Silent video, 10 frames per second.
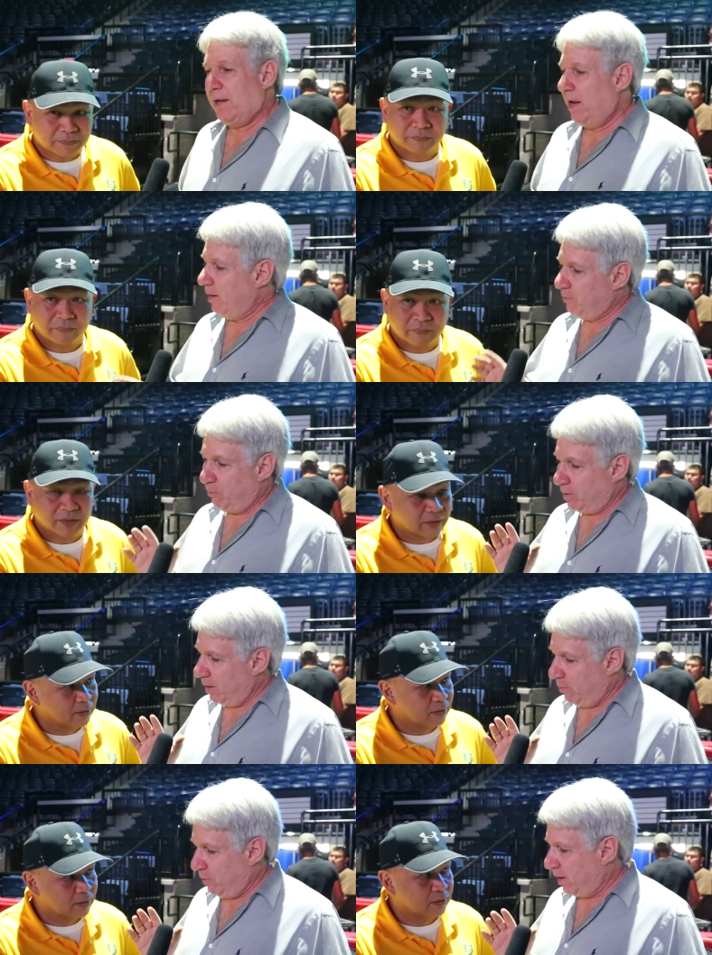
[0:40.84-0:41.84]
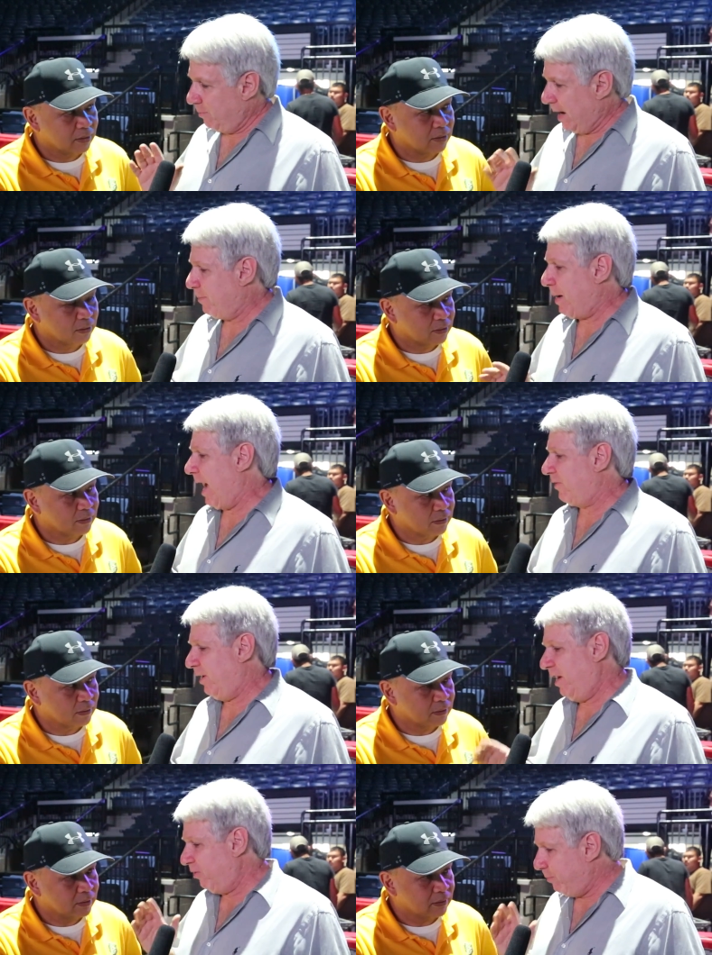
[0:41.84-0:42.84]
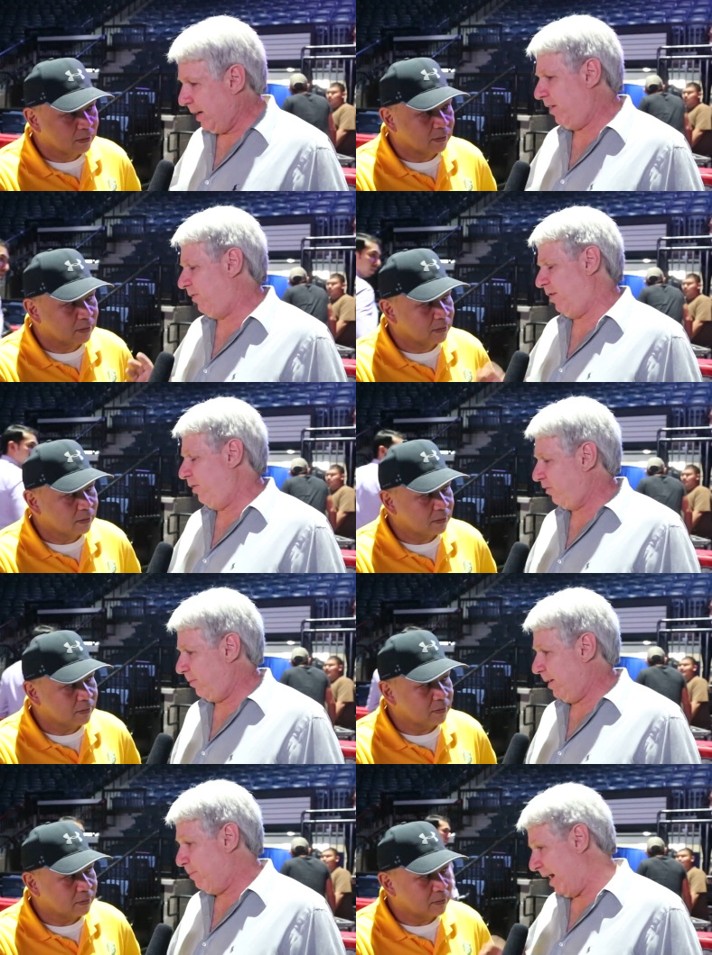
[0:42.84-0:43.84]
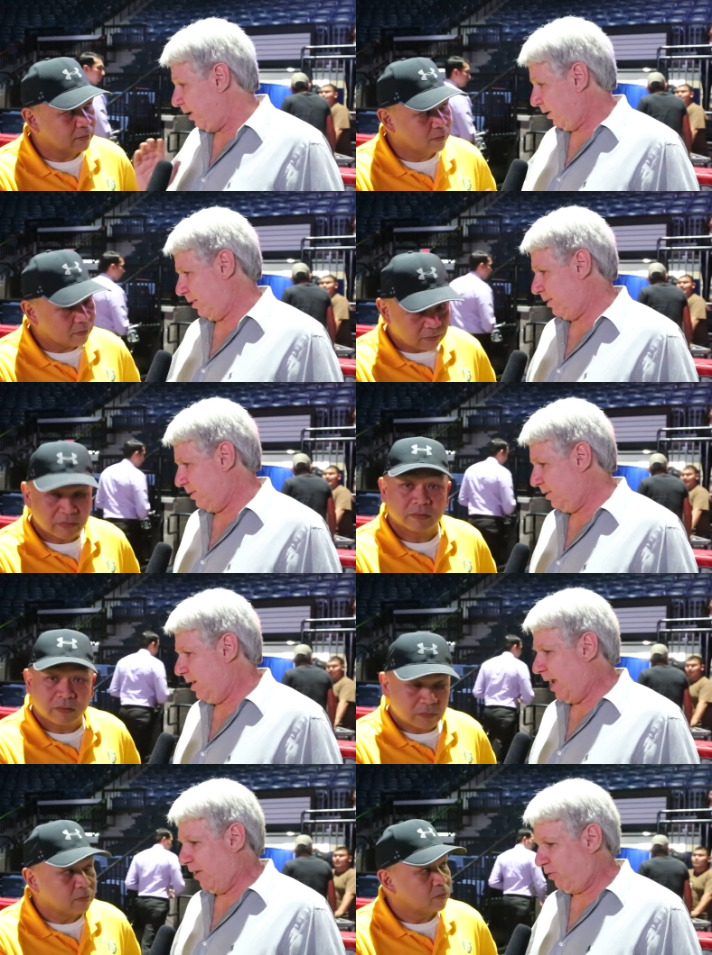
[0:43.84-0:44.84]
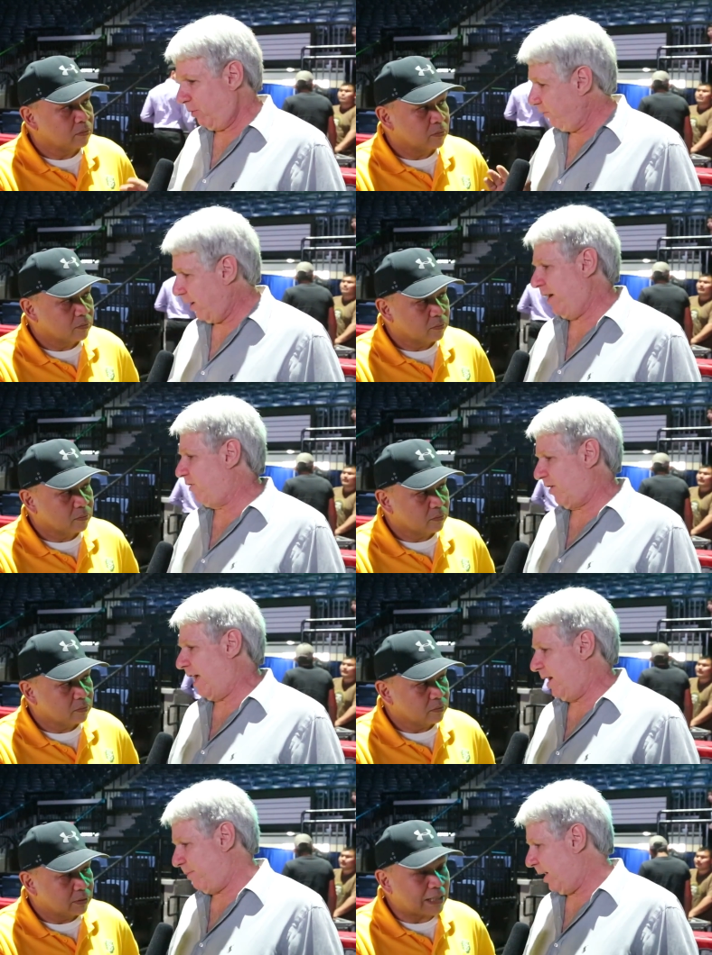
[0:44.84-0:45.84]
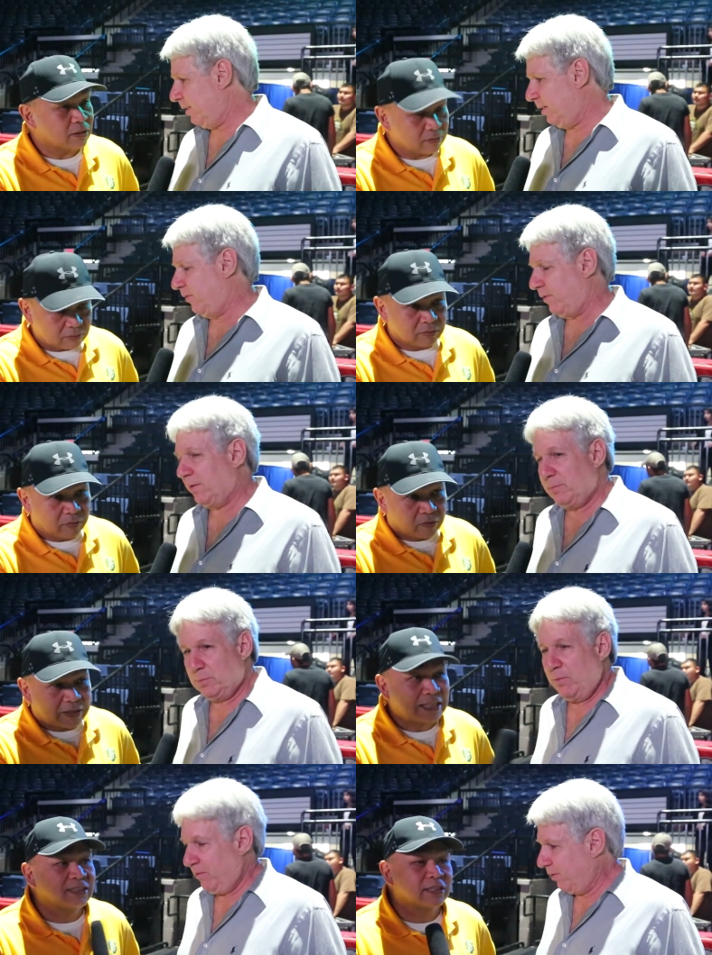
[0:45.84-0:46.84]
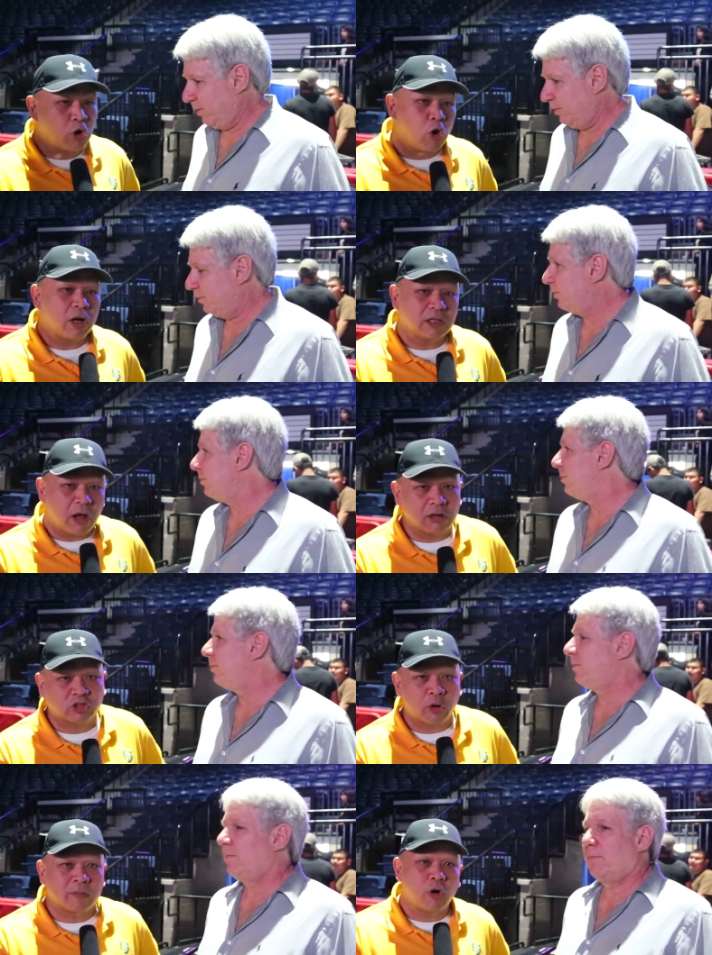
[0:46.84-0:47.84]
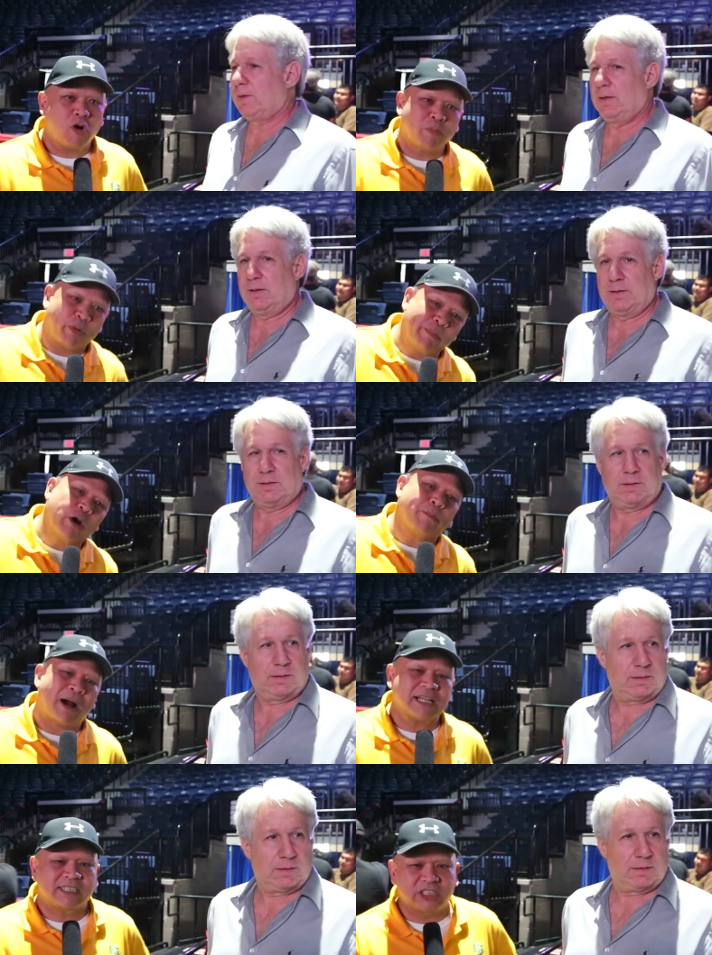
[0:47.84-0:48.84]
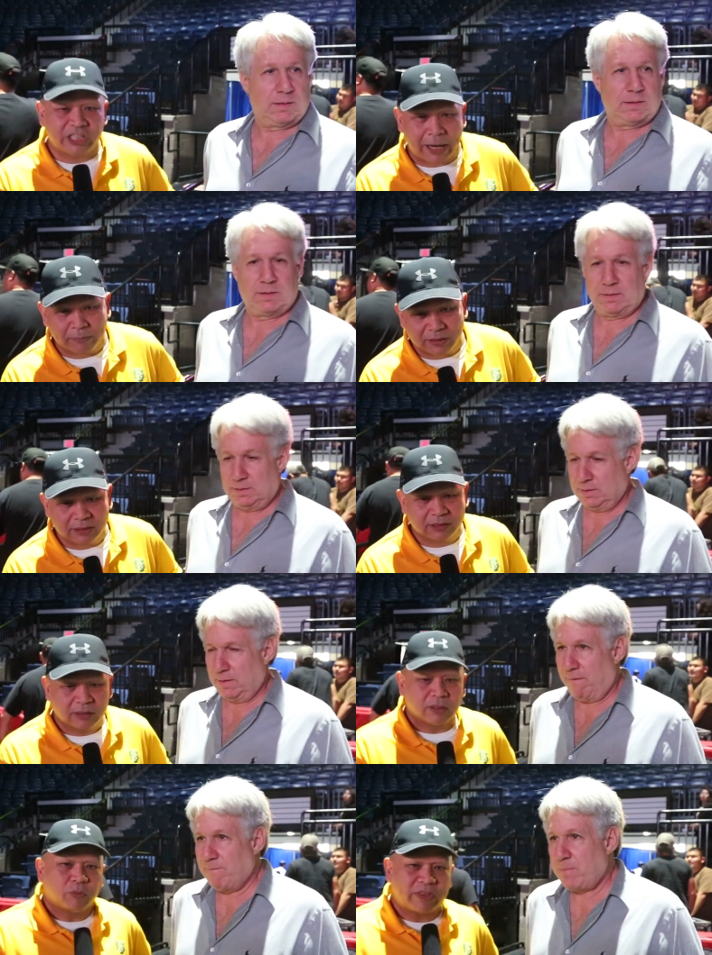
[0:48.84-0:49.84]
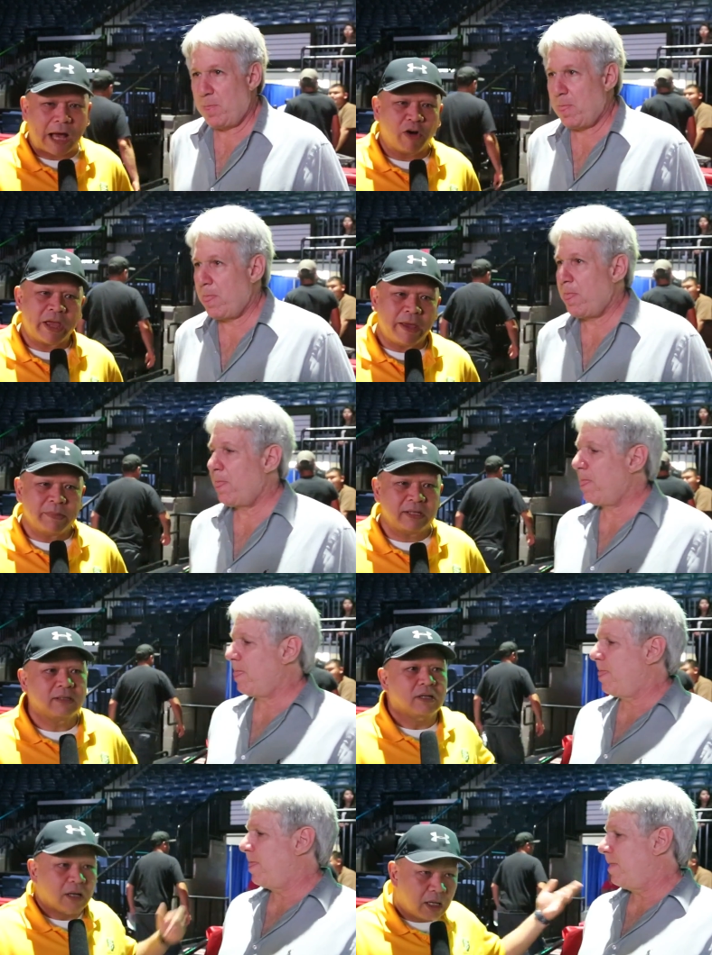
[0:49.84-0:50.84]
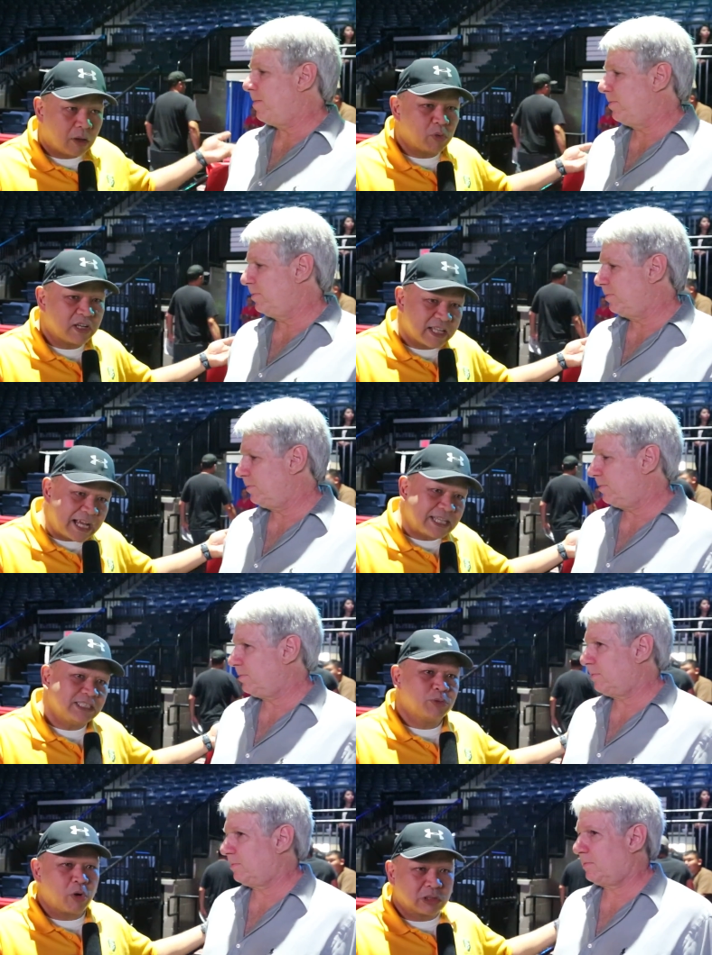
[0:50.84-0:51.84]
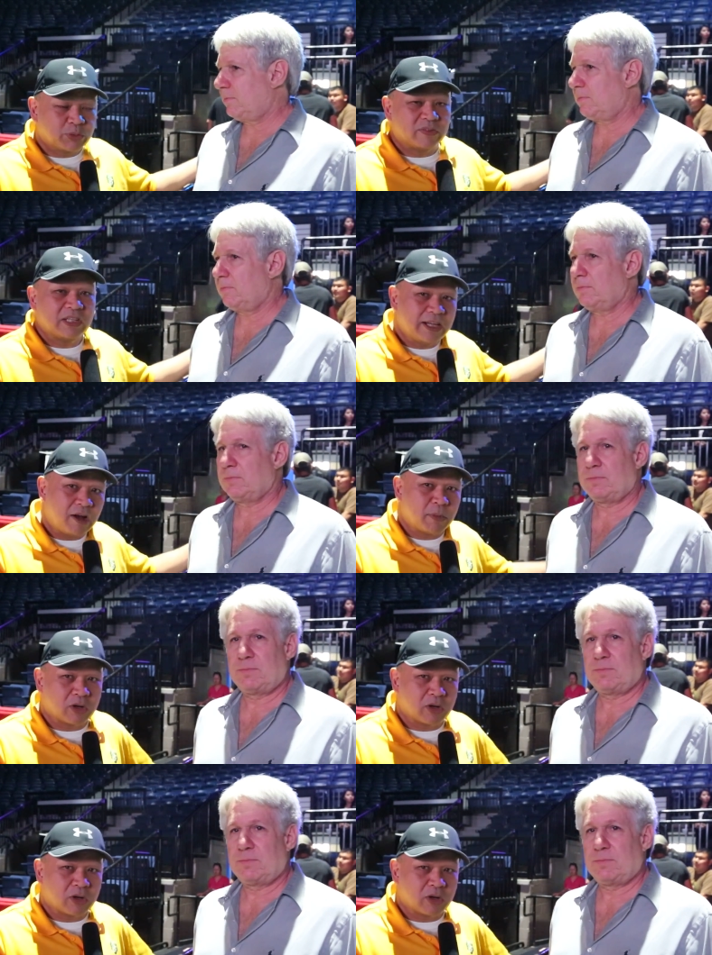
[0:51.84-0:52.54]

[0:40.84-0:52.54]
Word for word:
Speaker 1: It's, we're going we're gonna make boxing as big as it used to be, bigger. And so we're very excited about yep. this. That's
Speaker 2: the goal, uh, long-term goal, Premier Boxing Champions with Al Haymon. Uh, one of the guys he works with, Leon